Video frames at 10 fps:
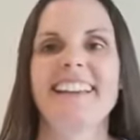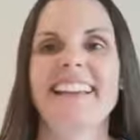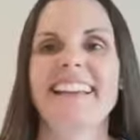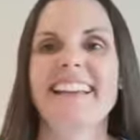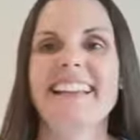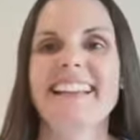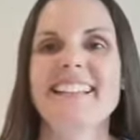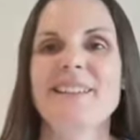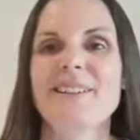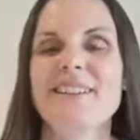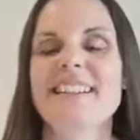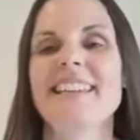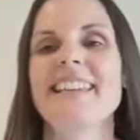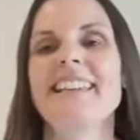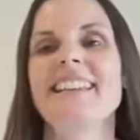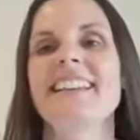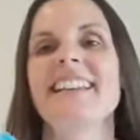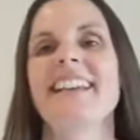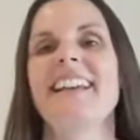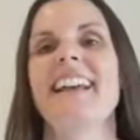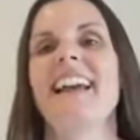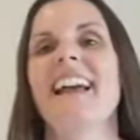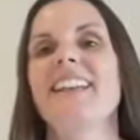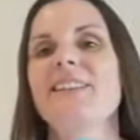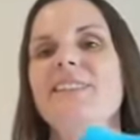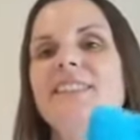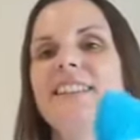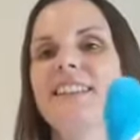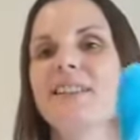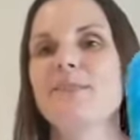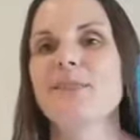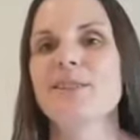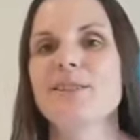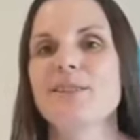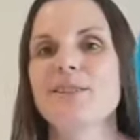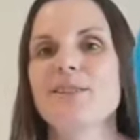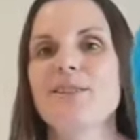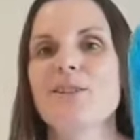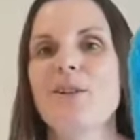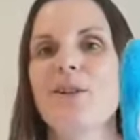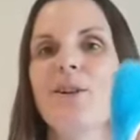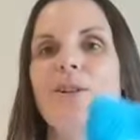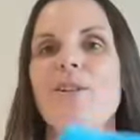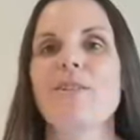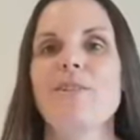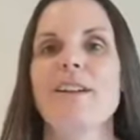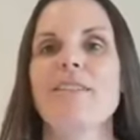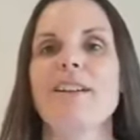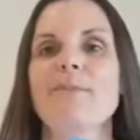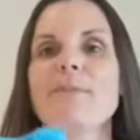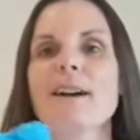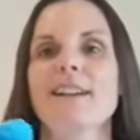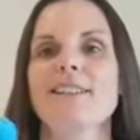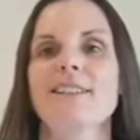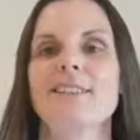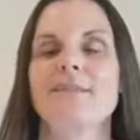It's Hootie. Hootie has missed you so very much.